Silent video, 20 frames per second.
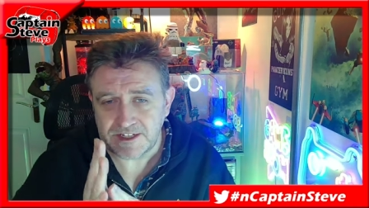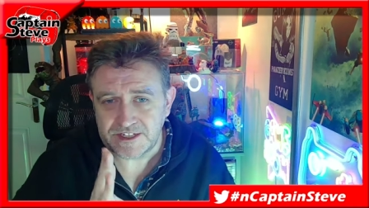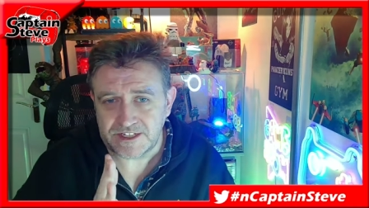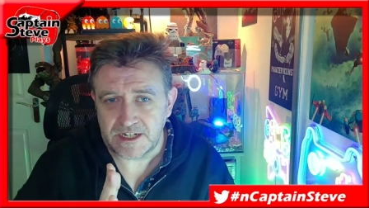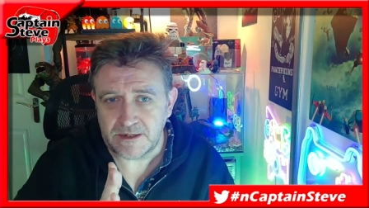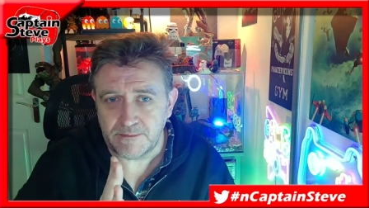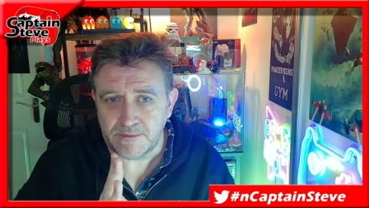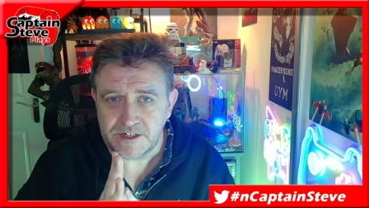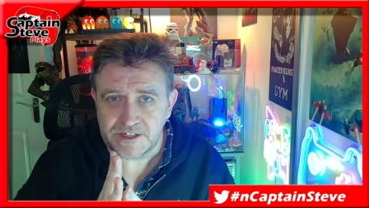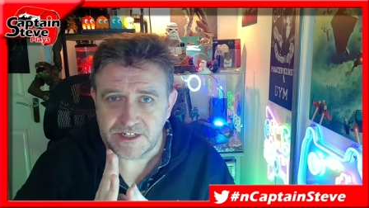
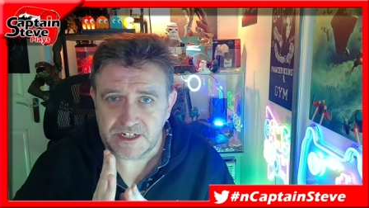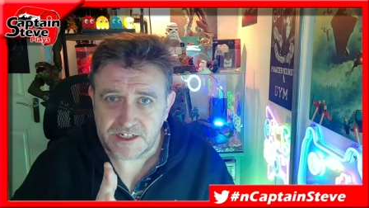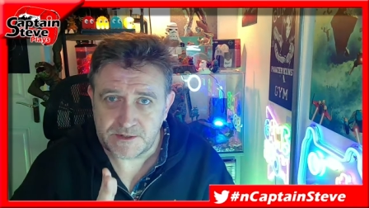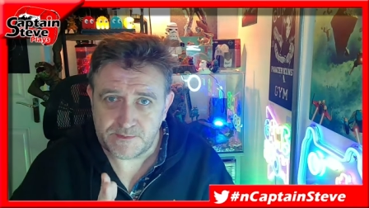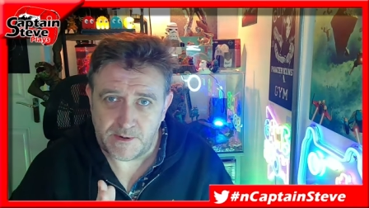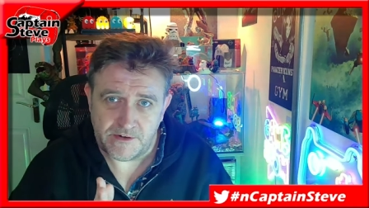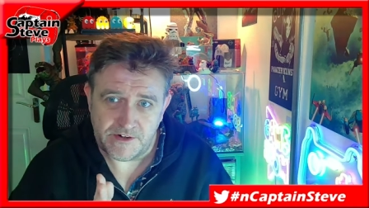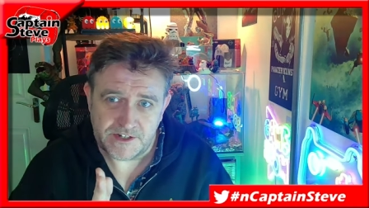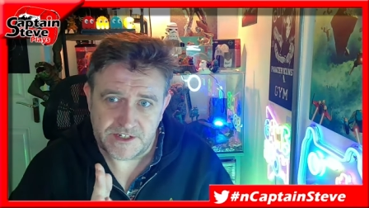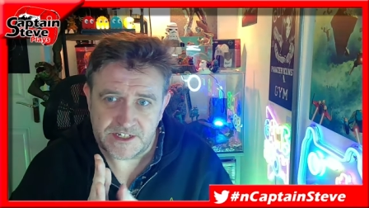seamless
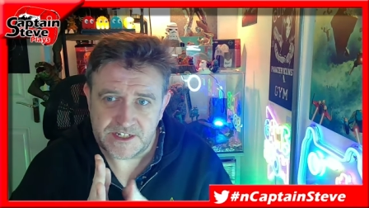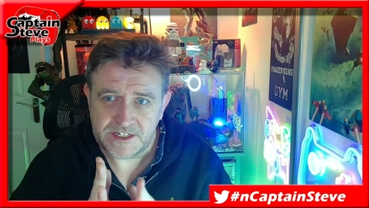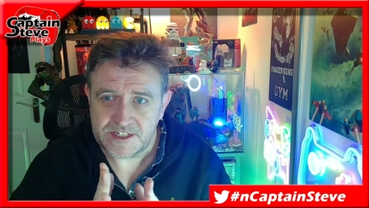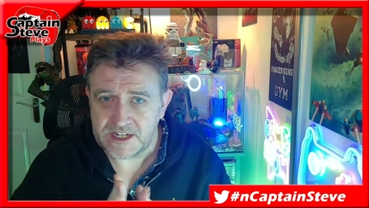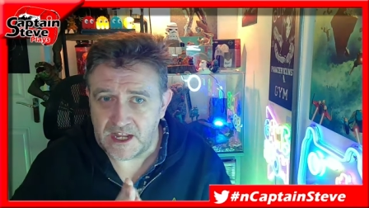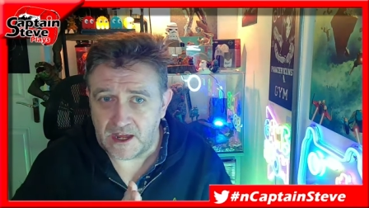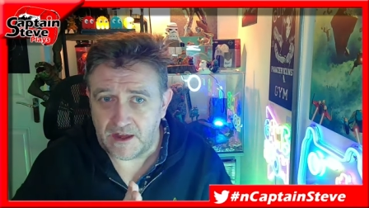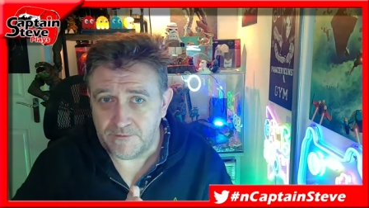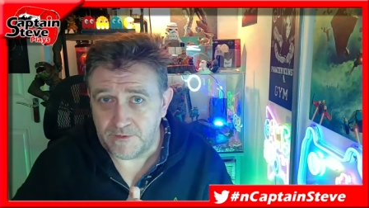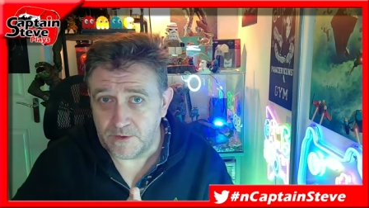experience in
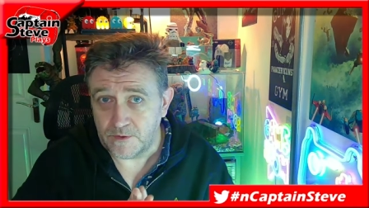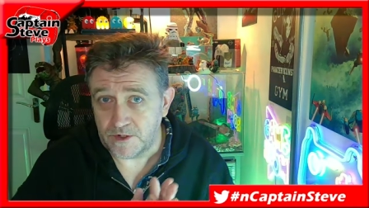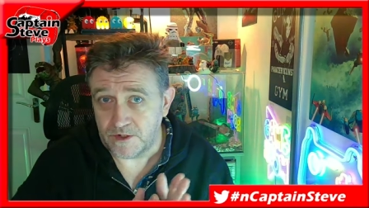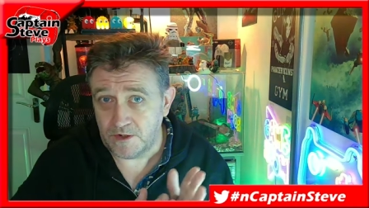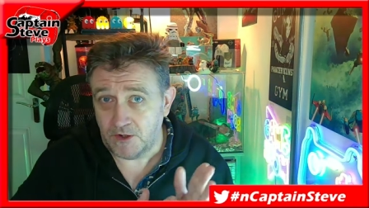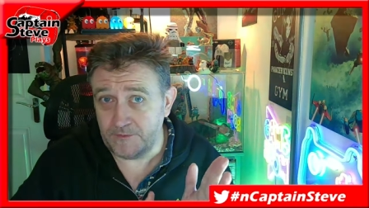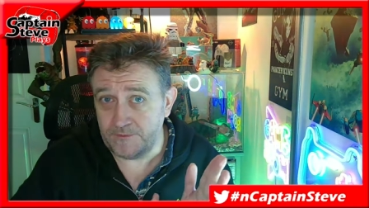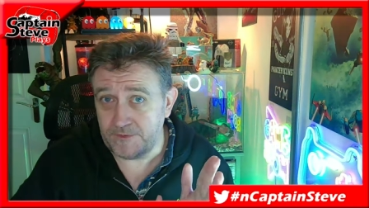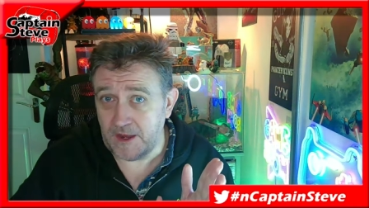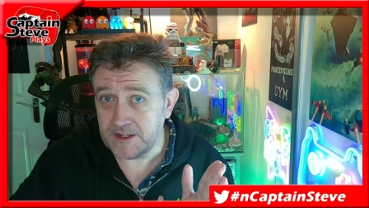Starfield and
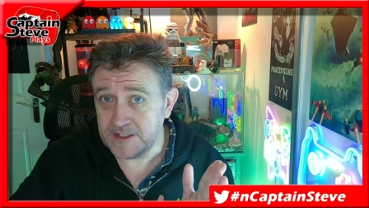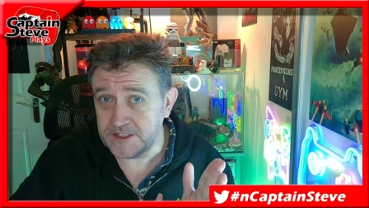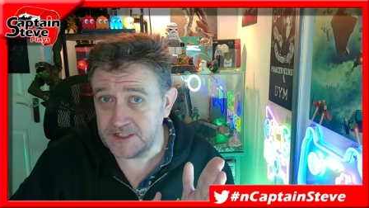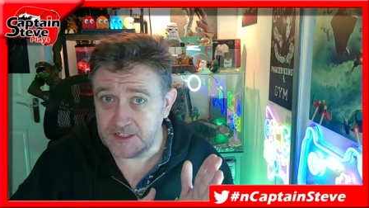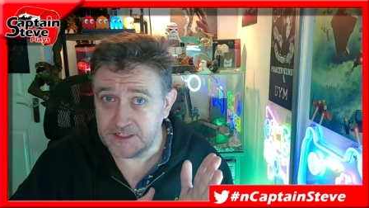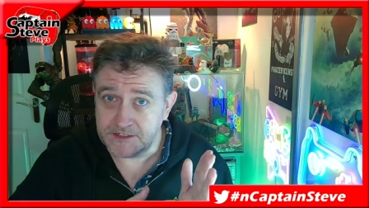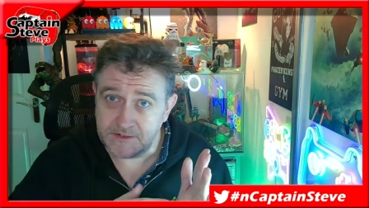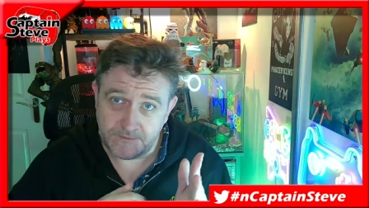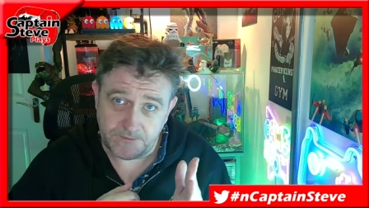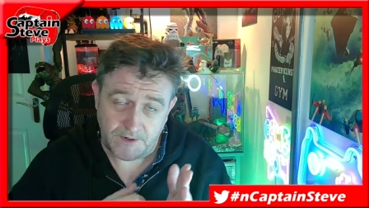not finding
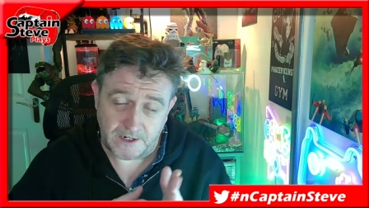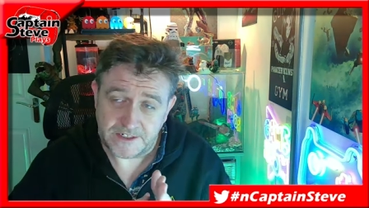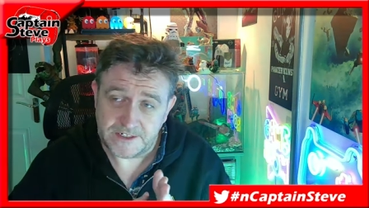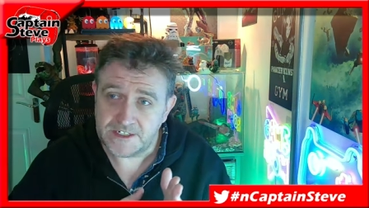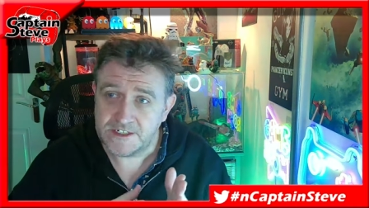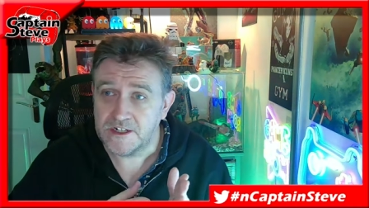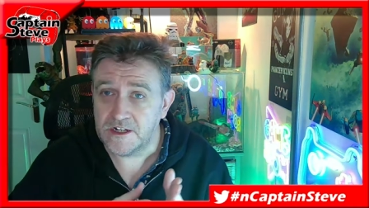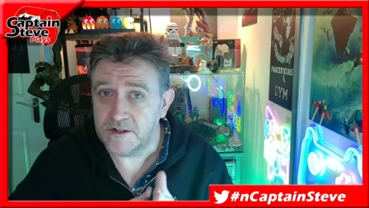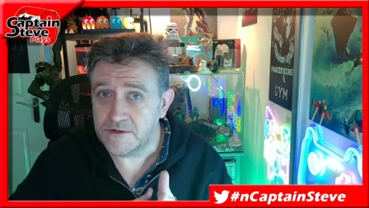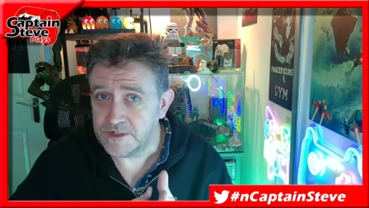it and
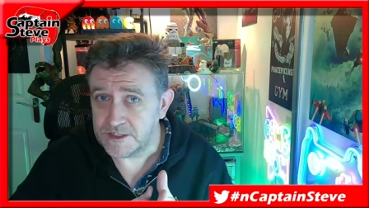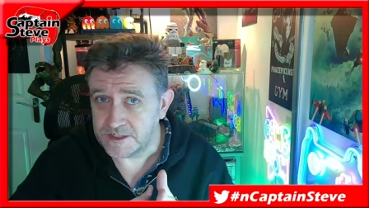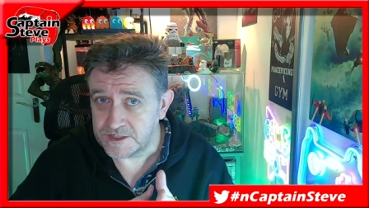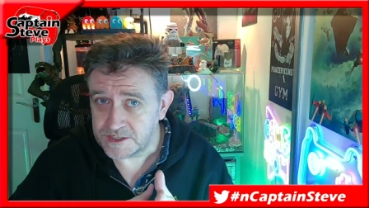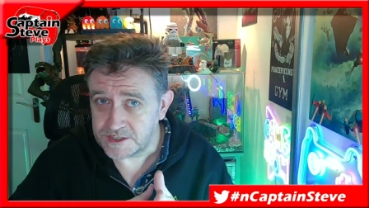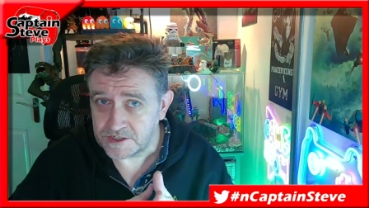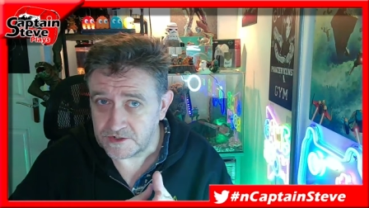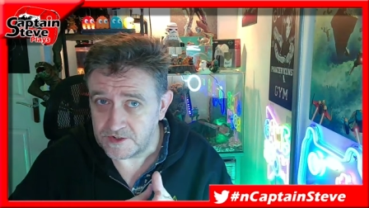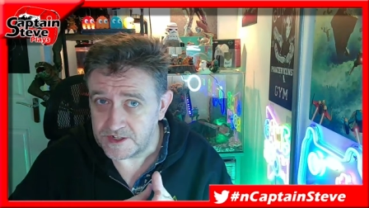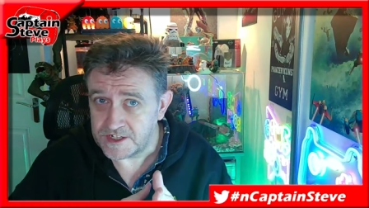finding loading
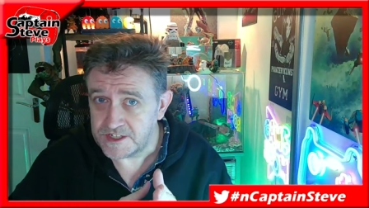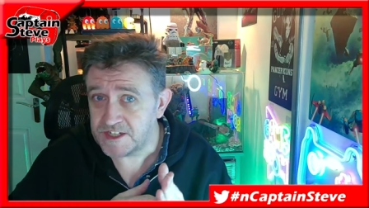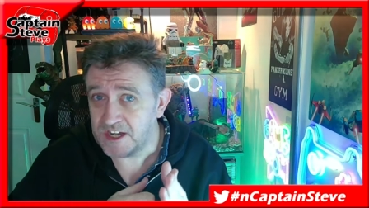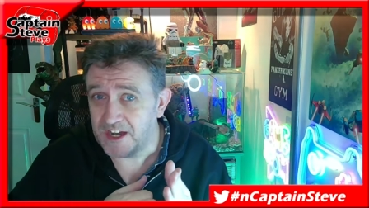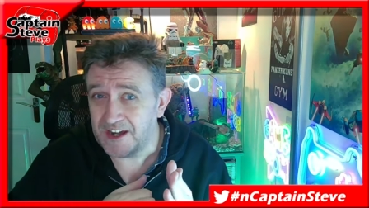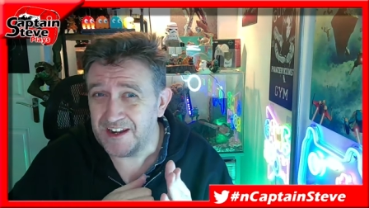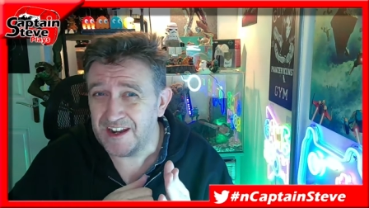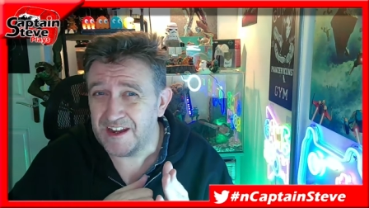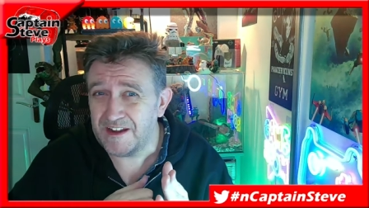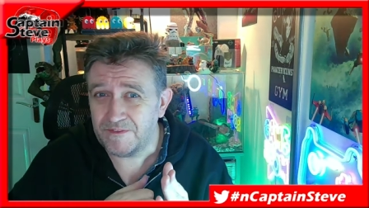screens,
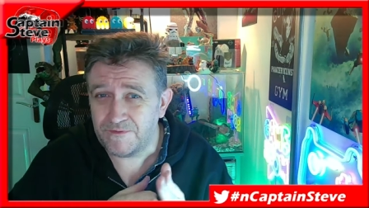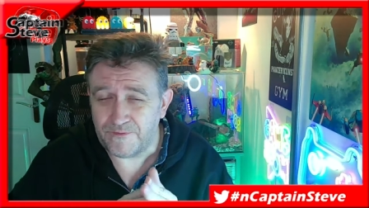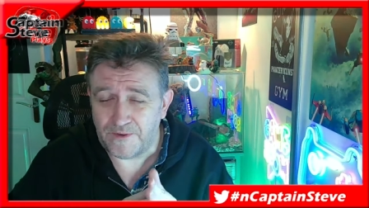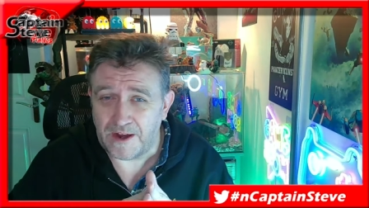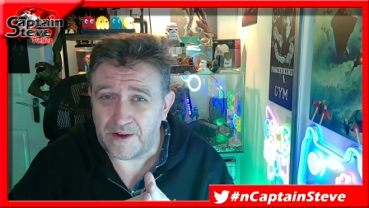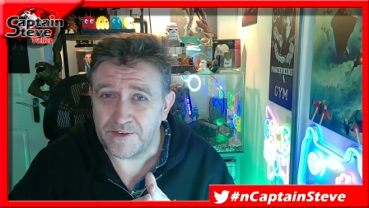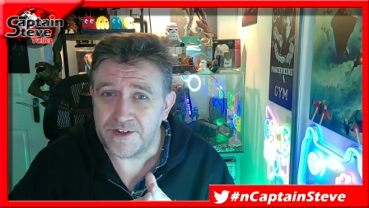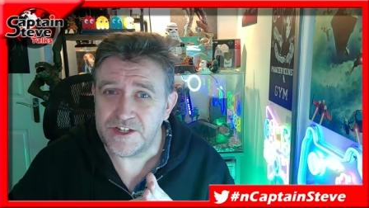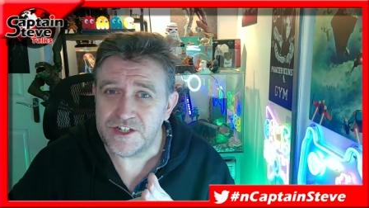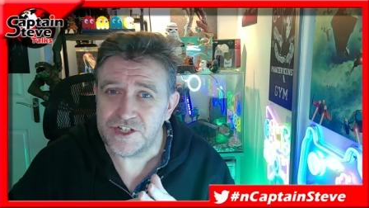and they
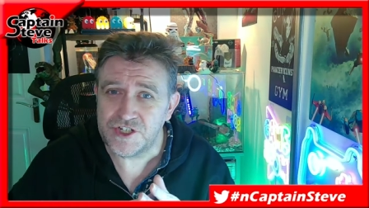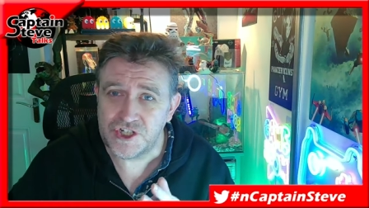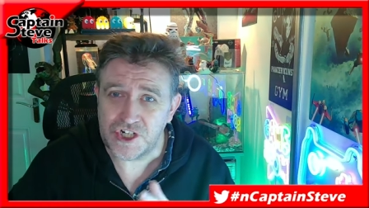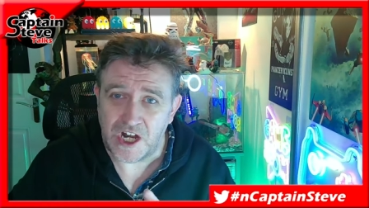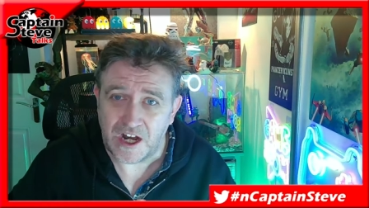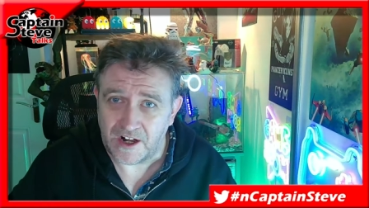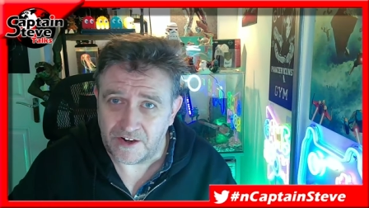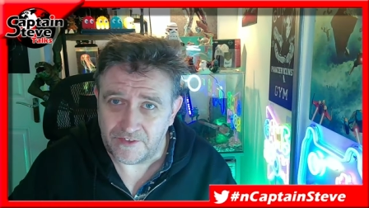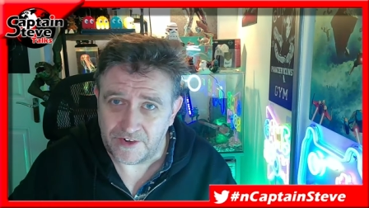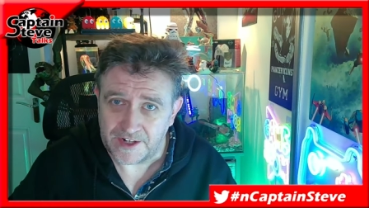found it
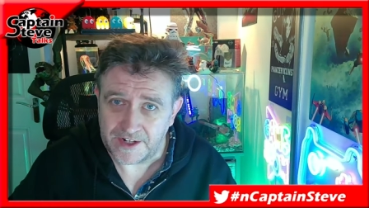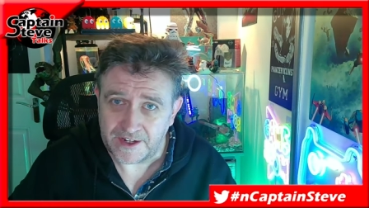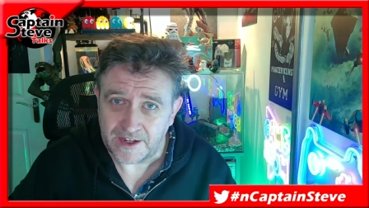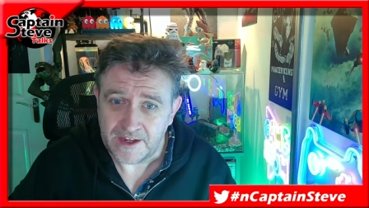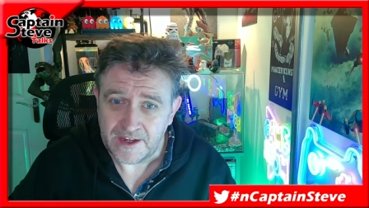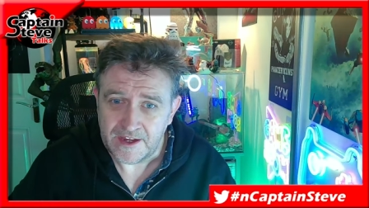jarring